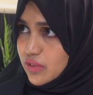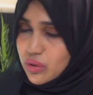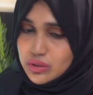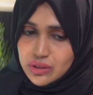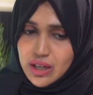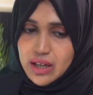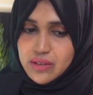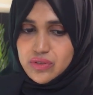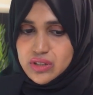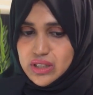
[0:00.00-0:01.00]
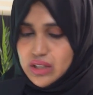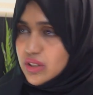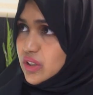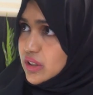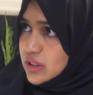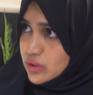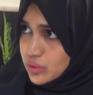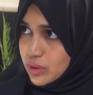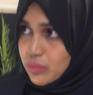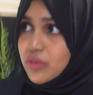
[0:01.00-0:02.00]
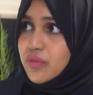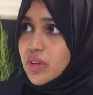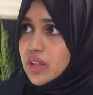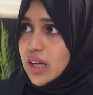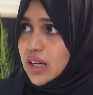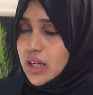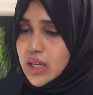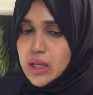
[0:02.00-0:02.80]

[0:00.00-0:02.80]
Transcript: we also have sensors suitable for that,